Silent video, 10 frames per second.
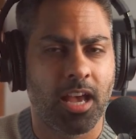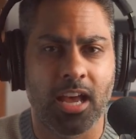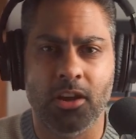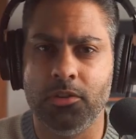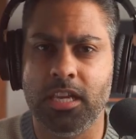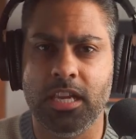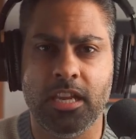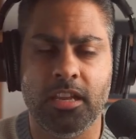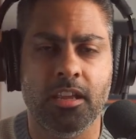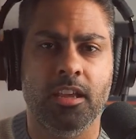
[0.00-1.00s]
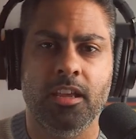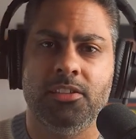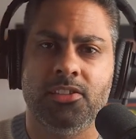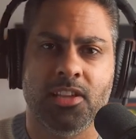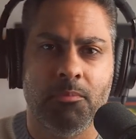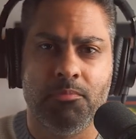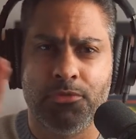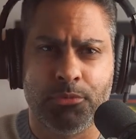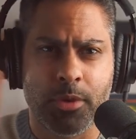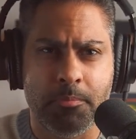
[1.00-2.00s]
I don't need some
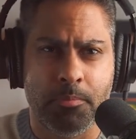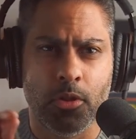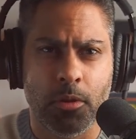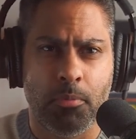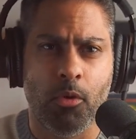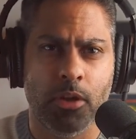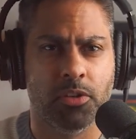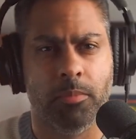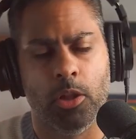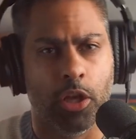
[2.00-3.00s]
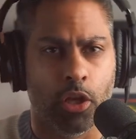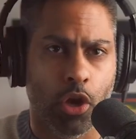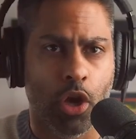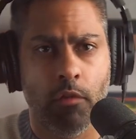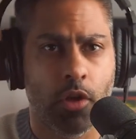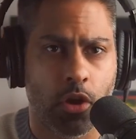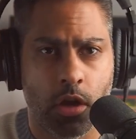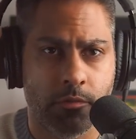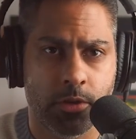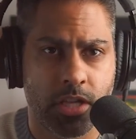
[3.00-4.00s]
three bullet points about like have the
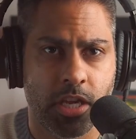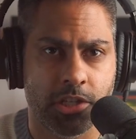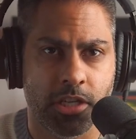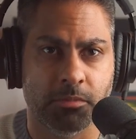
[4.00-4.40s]
conversation.